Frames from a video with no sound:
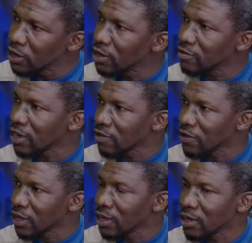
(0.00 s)

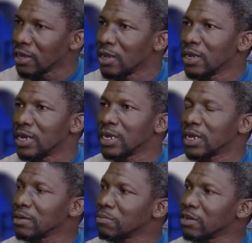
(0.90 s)
certificate, then
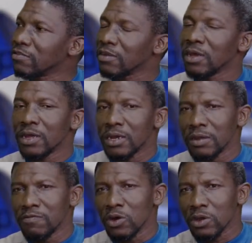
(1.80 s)
that means
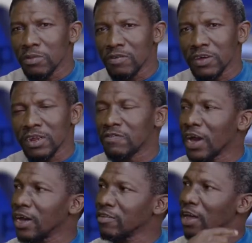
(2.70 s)
the document
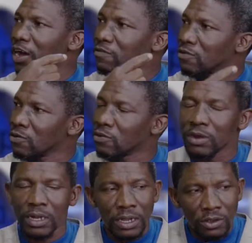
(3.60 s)
verifiers have to
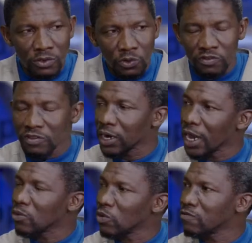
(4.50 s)
choose the
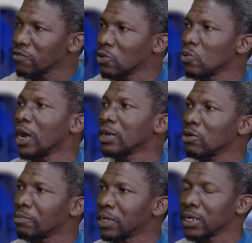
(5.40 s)
right one for you and
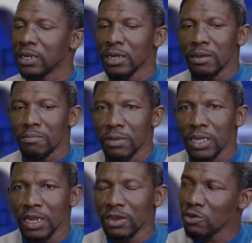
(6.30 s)
update.
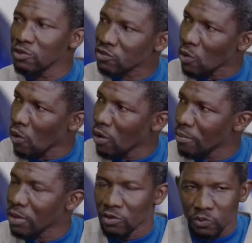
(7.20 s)
Meaning your score,
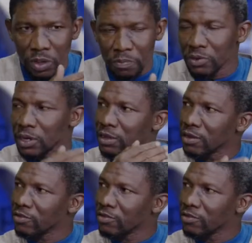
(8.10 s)
because we put the